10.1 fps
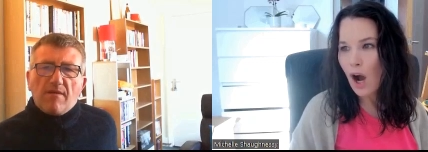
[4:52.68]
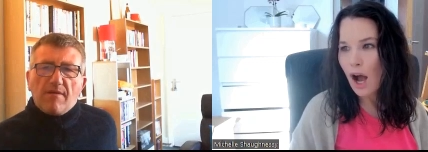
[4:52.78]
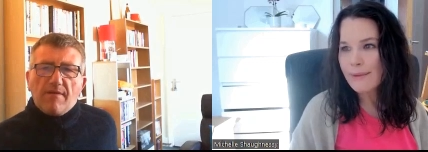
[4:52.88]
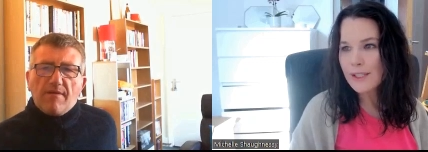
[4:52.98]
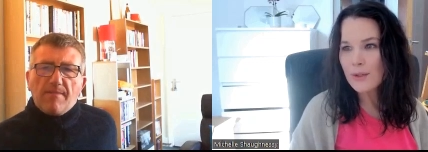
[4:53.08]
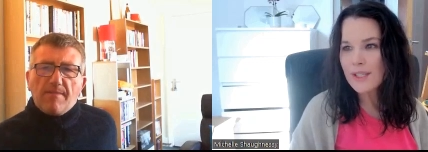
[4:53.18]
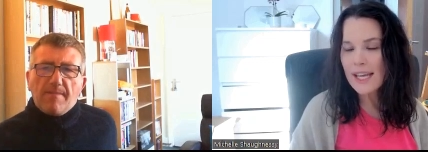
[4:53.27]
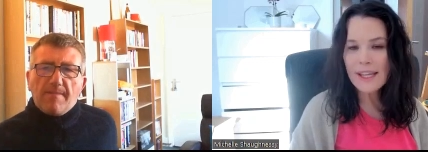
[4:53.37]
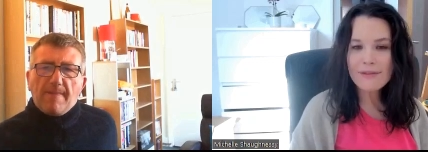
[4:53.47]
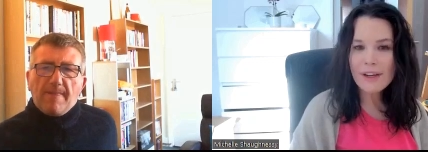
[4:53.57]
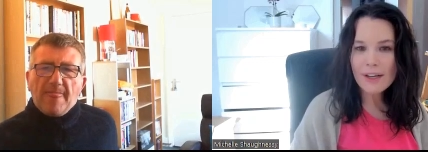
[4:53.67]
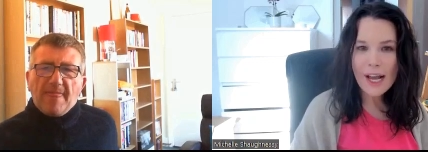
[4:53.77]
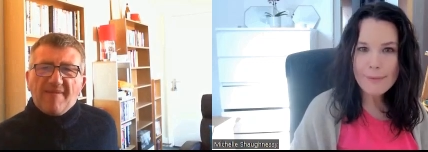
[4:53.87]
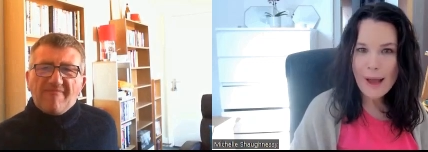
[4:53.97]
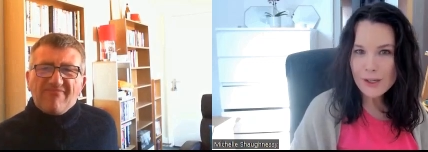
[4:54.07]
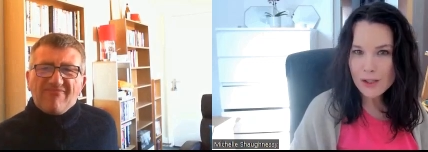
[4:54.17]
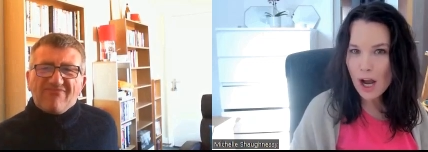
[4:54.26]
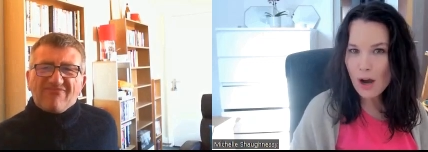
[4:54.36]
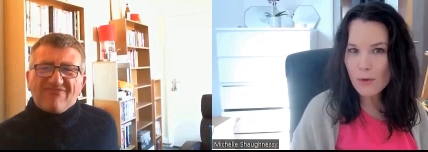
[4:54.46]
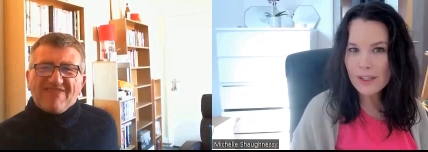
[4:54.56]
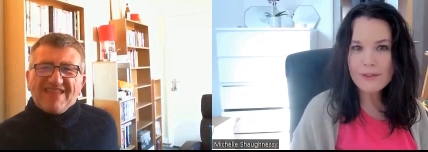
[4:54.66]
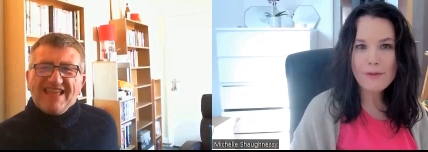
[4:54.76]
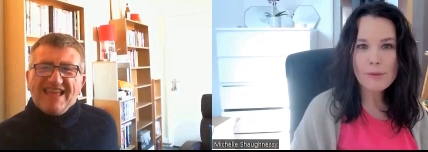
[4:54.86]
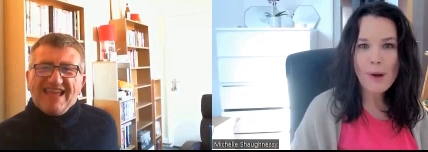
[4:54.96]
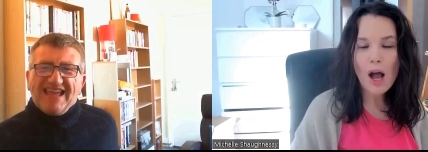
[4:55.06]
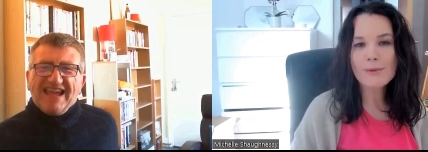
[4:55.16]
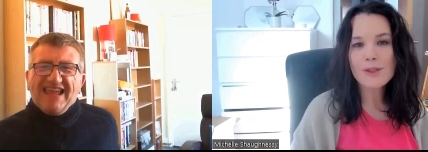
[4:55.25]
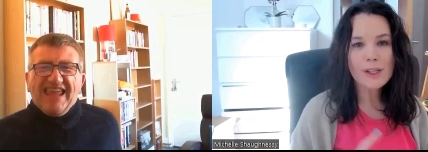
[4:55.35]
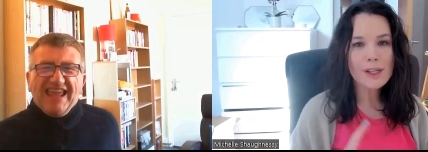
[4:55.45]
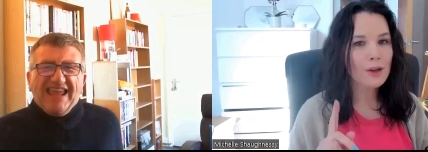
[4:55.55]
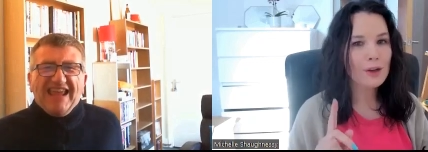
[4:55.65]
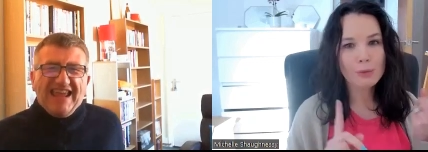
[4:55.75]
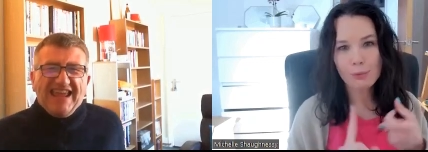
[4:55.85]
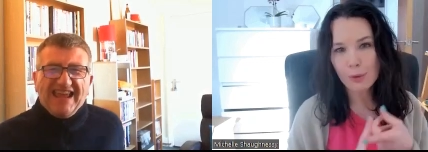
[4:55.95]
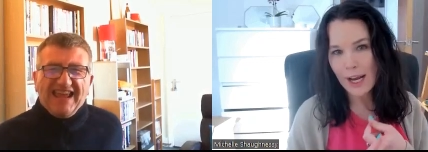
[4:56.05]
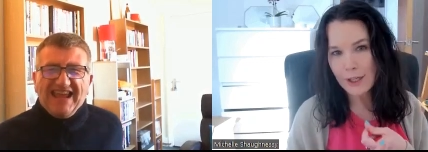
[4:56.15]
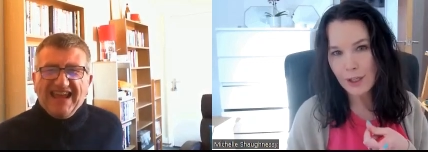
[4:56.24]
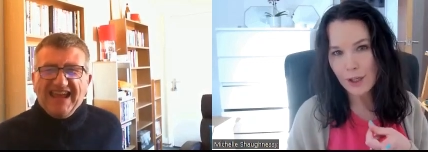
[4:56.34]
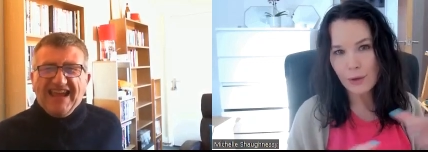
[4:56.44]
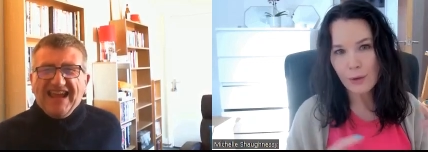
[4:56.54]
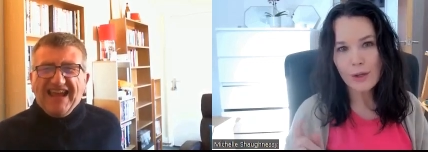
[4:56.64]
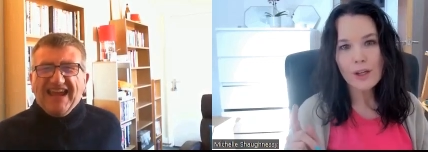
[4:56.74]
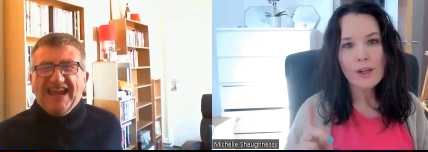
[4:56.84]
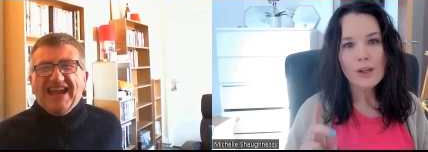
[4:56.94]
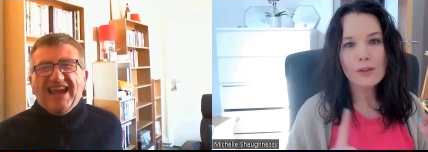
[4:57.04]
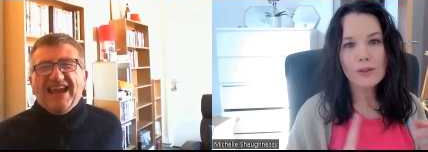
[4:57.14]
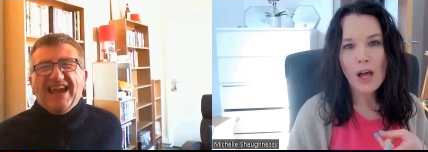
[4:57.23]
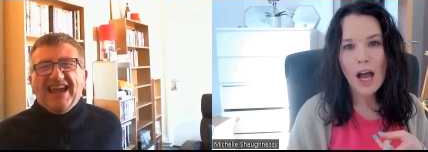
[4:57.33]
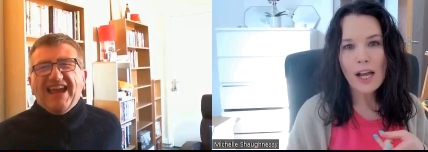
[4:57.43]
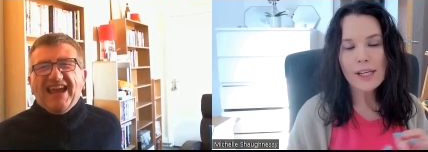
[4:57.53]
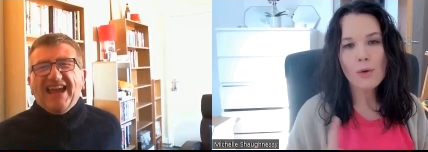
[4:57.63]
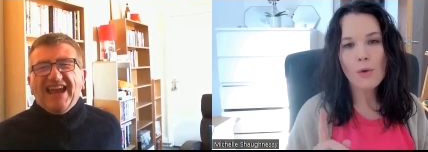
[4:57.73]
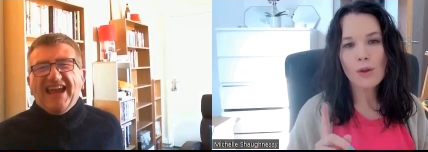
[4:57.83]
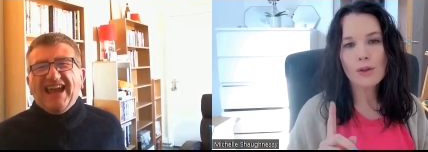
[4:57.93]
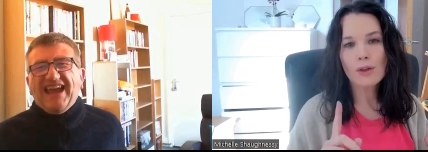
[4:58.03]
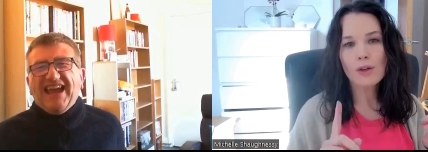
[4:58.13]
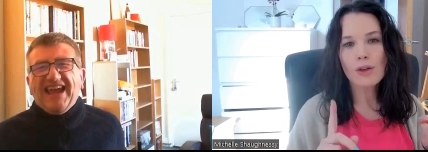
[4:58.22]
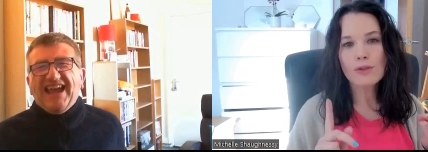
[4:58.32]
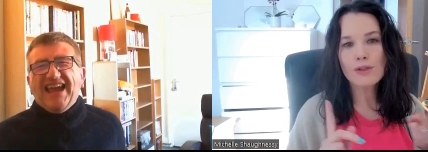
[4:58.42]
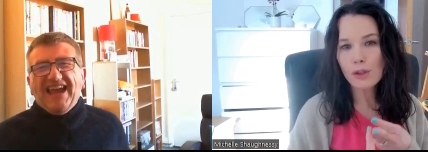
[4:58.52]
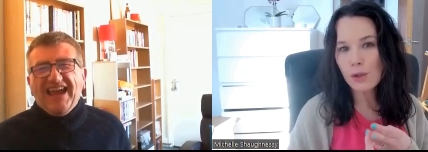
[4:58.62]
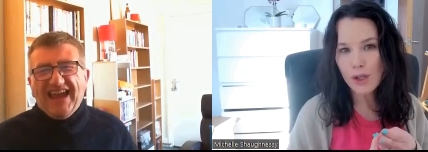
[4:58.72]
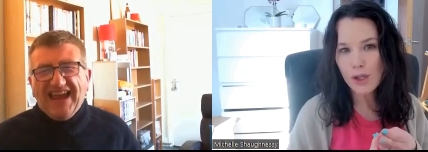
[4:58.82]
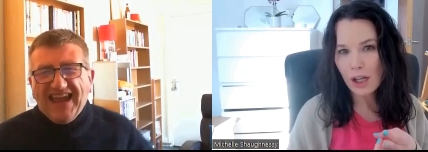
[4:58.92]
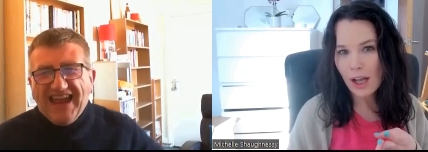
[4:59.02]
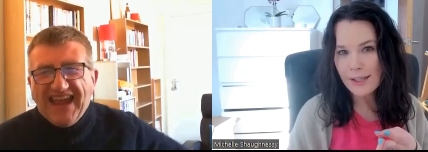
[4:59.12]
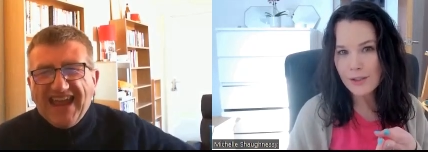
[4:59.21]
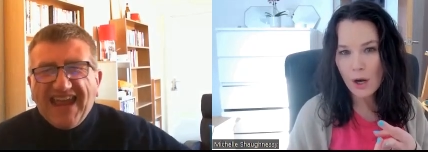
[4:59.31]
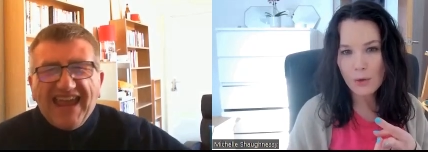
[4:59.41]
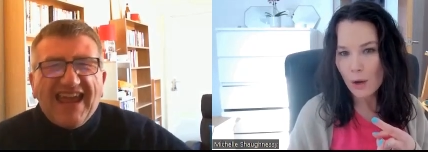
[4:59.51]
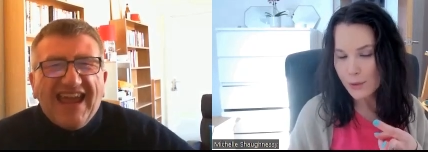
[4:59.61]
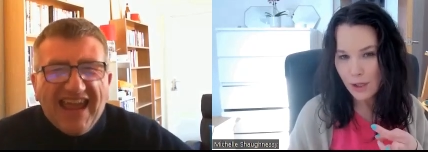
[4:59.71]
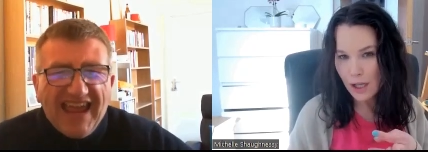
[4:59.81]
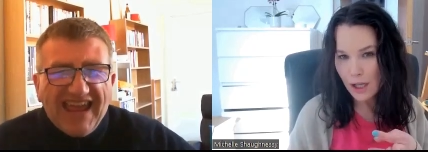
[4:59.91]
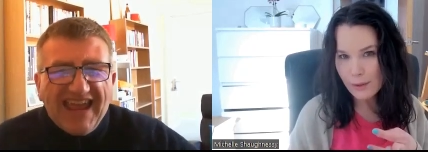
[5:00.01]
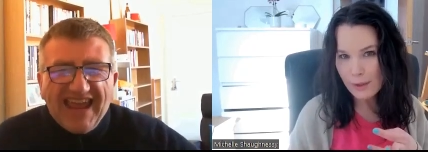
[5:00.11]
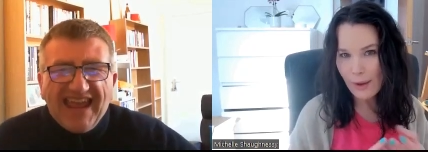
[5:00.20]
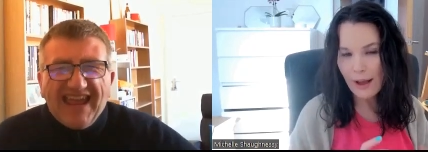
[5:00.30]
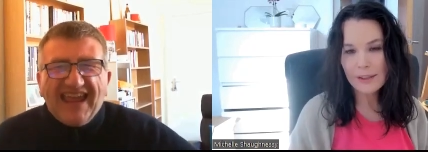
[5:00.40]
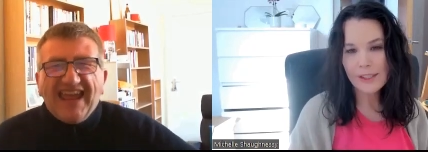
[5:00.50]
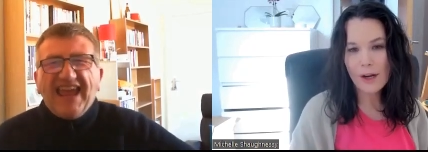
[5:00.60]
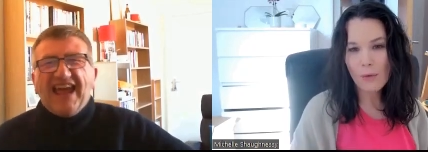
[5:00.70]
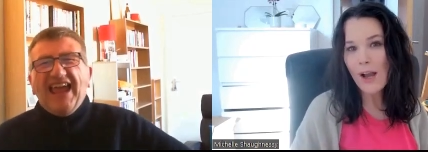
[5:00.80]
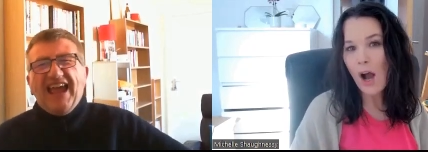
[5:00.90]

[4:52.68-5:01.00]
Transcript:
Speaker 1: comics who say they've never had a bad show or they've never bombed. They're either brand new they're lying or they're delusional and don't know when they're not doing well. You know, we